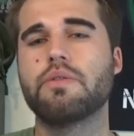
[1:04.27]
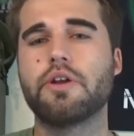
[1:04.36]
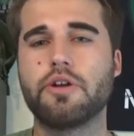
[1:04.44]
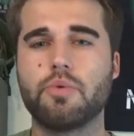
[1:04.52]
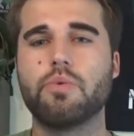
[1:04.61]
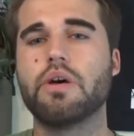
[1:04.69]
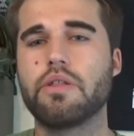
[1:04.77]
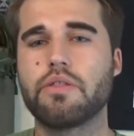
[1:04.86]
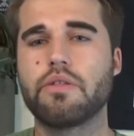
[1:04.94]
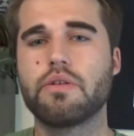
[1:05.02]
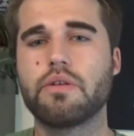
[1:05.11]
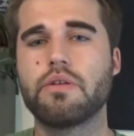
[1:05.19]
that you're
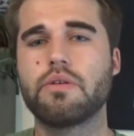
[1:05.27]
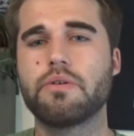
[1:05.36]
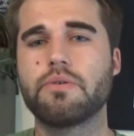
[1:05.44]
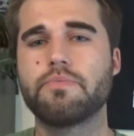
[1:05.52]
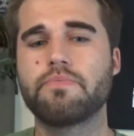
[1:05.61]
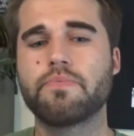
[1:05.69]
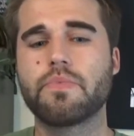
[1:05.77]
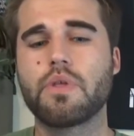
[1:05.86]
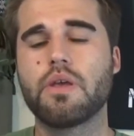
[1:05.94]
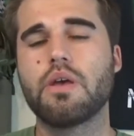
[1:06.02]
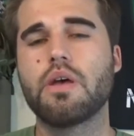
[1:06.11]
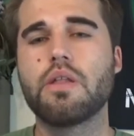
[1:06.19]
with.
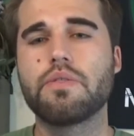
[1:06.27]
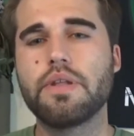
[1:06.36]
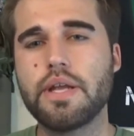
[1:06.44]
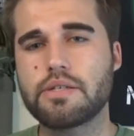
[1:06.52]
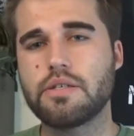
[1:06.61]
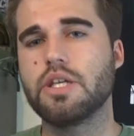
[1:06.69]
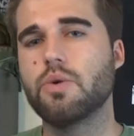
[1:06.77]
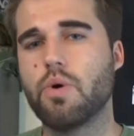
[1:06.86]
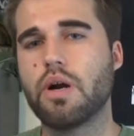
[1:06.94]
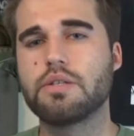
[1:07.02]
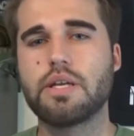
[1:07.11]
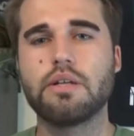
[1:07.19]
The next thing you
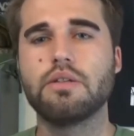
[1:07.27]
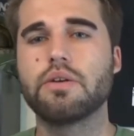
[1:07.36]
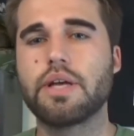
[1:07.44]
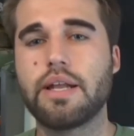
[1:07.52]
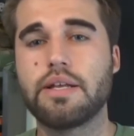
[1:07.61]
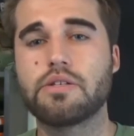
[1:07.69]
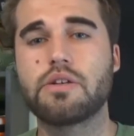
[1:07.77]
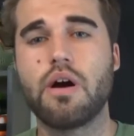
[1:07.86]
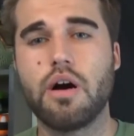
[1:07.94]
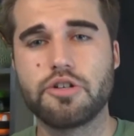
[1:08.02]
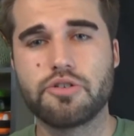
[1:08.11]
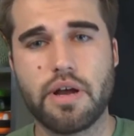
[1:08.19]
want to take a look at is
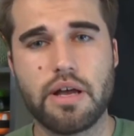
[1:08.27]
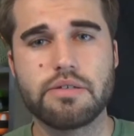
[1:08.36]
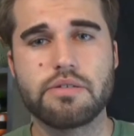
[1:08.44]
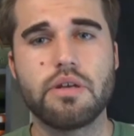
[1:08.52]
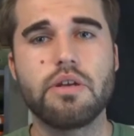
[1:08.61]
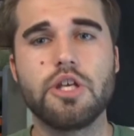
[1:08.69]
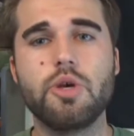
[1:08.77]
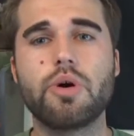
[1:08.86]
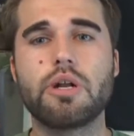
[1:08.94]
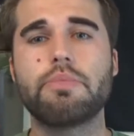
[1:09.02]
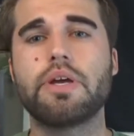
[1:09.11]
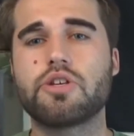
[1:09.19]
contrast. You
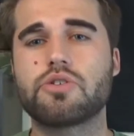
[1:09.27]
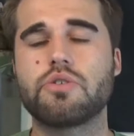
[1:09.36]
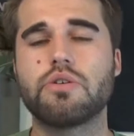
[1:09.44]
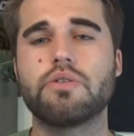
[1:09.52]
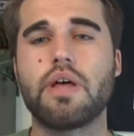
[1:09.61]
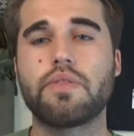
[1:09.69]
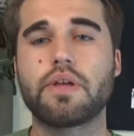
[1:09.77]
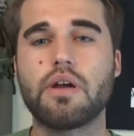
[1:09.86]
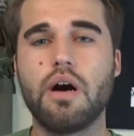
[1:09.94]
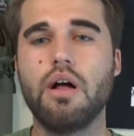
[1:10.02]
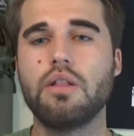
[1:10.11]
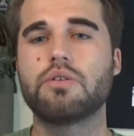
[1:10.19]
want to make sure that the
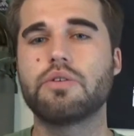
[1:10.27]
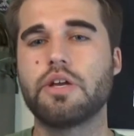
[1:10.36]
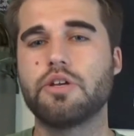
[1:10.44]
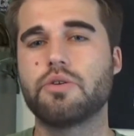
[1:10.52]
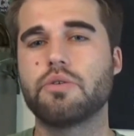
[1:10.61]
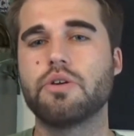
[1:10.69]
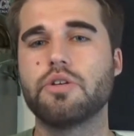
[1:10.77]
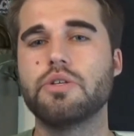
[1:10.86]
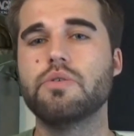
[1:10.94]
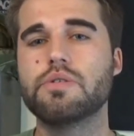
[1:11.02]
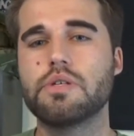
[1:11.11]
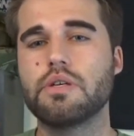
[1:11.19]
color that you're
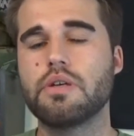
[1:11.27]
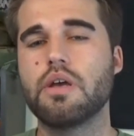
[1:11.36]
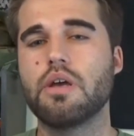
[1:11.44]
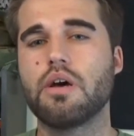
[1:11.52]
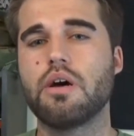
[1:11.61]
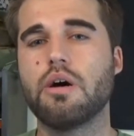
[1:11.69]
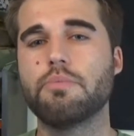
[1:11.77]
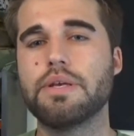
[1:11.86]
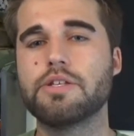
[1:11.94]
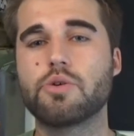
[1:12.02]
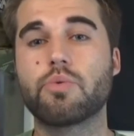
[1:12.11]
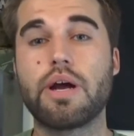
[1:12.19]
using
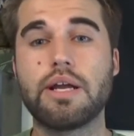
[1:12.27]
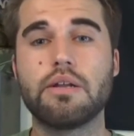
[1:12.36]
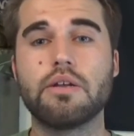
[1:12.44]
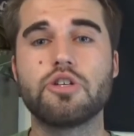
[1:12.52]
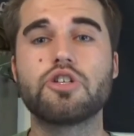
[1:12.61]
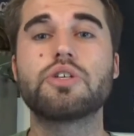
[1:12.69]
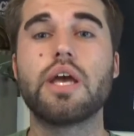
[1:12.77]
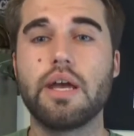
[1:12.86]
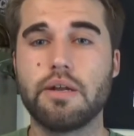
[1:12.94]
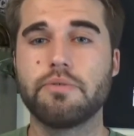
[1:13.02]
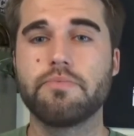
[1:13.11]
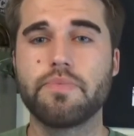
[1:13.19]
is the right
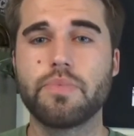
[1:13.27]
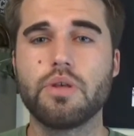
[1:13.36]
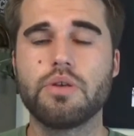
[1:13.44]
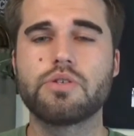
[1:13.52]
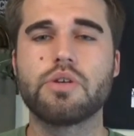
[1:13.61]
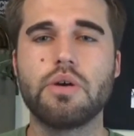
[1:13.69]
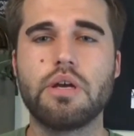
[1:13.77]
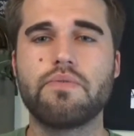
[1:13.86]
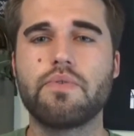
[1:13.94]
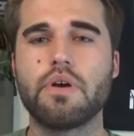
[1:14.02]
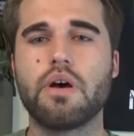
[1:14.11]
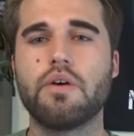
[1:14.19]
shade. So
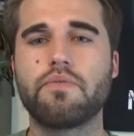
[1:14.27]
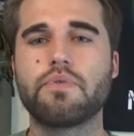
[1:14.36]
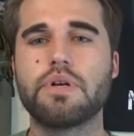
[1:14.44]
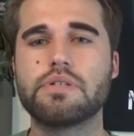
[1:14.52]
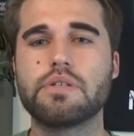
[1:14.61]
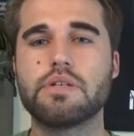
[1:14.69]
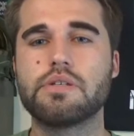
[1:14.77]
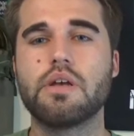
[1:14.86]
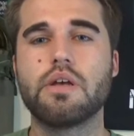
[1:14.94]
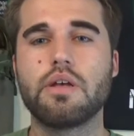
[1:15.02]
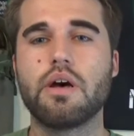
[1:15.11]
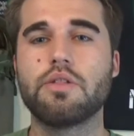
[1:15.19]
if, for instance,
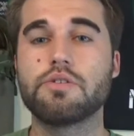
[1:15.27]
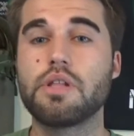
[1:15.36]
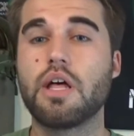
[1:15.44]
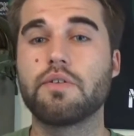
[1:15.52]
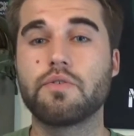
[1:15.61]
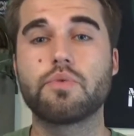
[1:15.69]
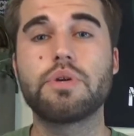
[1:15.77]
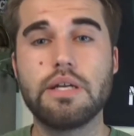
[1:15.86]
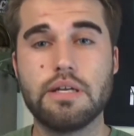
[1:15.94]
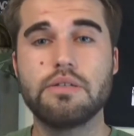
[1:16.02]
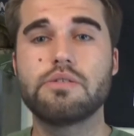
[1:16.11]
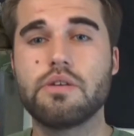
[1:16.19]
there's a lot of
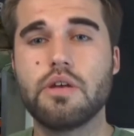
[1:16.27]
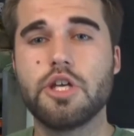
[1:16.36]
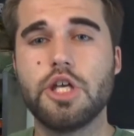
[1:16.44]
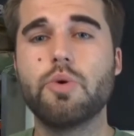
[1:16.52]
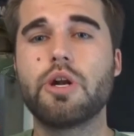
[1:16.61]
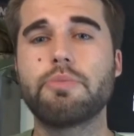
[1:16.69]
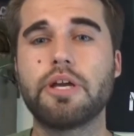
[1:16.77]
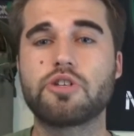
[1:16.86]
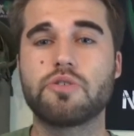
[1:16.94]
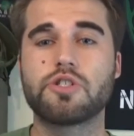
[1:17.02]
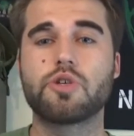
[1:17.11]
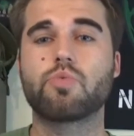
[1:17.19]
greens, you want to make
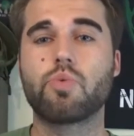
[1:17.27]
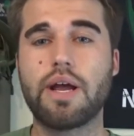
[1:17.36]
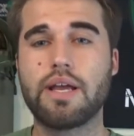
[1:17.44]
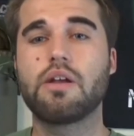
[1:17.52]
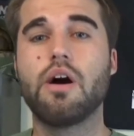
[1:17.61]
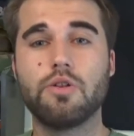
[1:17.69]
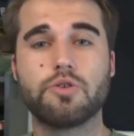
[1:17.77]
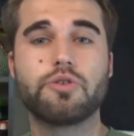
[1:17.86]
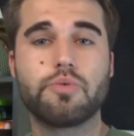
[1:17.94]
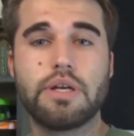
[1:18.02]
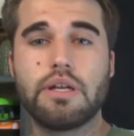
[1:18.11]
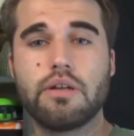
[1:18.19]
sure it's the right color
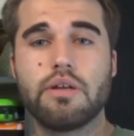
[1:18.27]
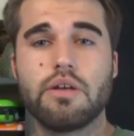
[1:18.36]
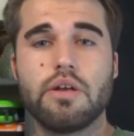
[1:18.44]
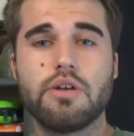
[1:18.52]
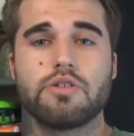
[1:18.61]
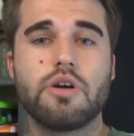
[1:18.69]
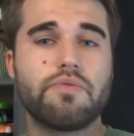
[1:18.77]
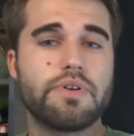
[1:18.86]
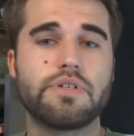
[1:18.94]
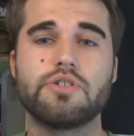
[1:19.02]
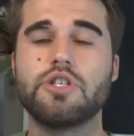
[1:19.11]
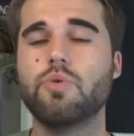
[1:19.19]
green. So for
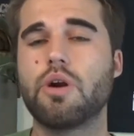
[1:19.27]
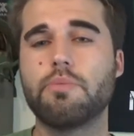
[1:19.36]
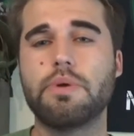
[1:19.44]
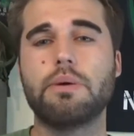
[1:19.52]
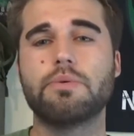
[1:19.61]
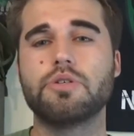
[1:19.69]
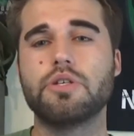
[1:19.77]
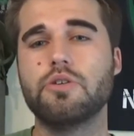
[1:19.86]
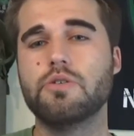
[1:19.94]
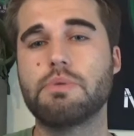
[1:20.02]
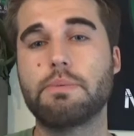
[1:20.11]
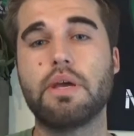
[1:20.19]
instance, you want to be able to
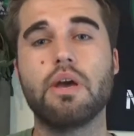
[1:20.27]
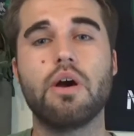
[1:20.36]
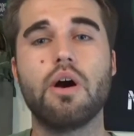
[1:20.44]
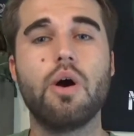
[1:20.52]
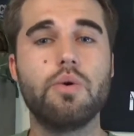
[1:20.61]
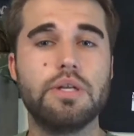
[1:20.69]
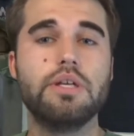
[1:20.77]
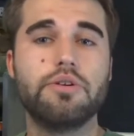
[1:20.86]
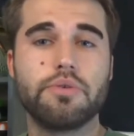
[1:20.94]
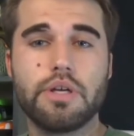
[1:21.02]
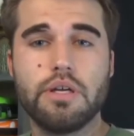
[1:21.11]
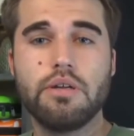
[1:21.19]
use maybe OD
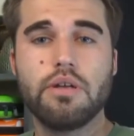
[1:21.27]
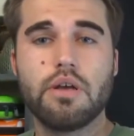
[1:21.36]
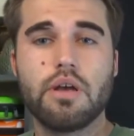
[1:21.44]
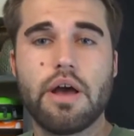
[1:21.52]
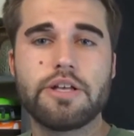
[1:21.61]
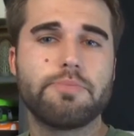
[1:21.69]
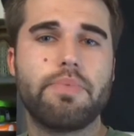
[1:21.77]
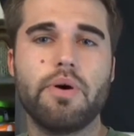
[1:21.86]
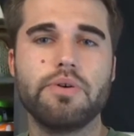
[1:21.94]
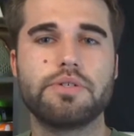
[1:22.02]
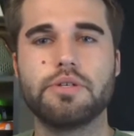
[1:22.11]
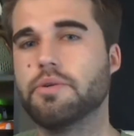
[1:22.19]
green as
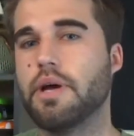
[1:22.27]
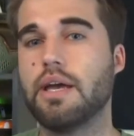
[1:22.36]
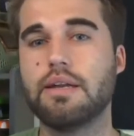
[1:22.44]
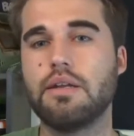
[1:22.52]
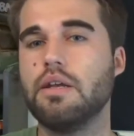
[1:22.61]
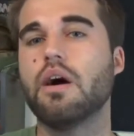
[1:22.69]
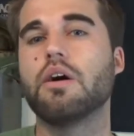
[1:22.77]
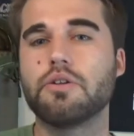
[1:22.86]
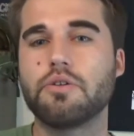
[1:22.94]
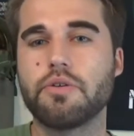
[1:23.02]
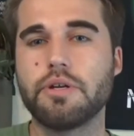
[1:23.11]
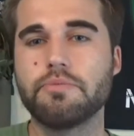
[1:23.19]
opposed to a neon
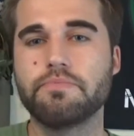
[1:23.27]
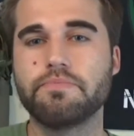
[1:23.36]
green.